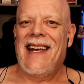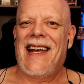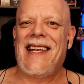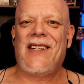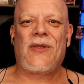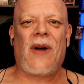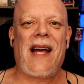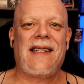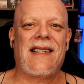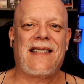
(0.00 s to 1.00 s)
He
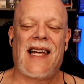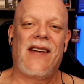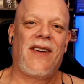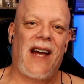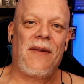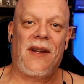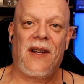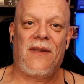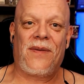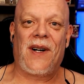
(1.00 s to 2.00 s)
tried to save it. I mean,
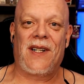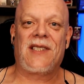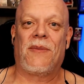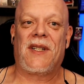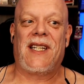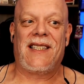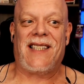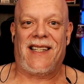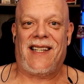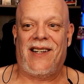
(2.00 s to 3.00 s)
in fairness to
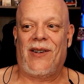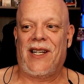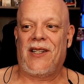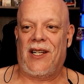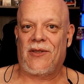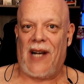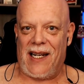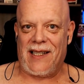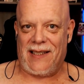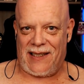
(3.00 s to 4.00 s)
Batista, you know, he
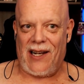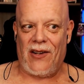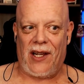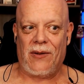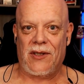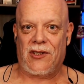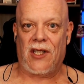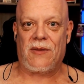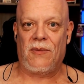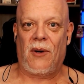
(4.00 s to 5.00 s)
tried to sell that it was
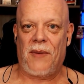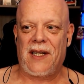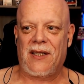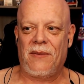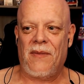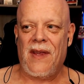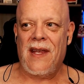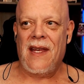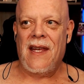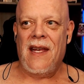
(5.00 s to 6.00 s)
just momentum.
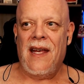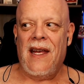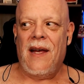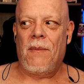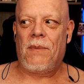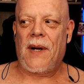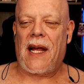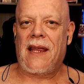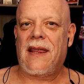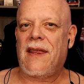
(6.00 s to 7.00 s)
But
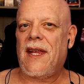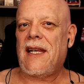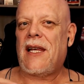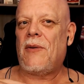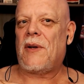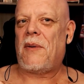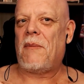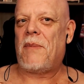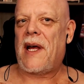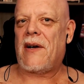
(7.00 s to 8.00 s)
I think he would have
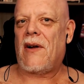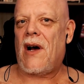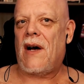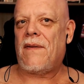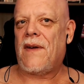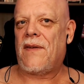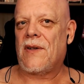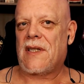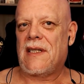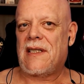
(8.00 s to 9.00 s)
been better off if he
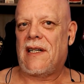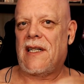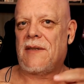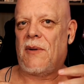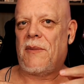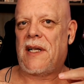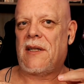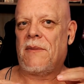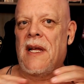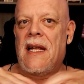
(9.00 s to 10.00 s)
was going to sell it as
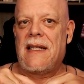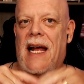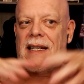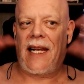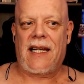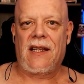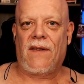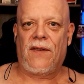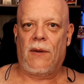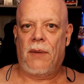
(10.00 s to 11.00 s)
momentum, not taking the
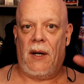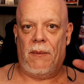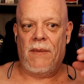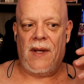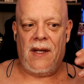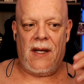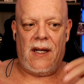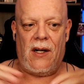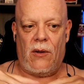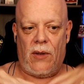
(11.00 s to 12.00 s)
full bump.
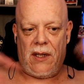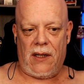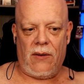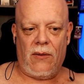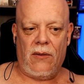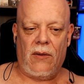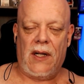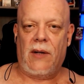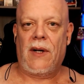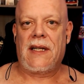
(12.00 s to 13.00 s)
You know, when
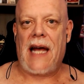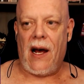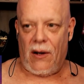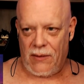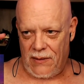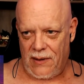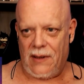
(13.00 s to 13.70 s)
he went down,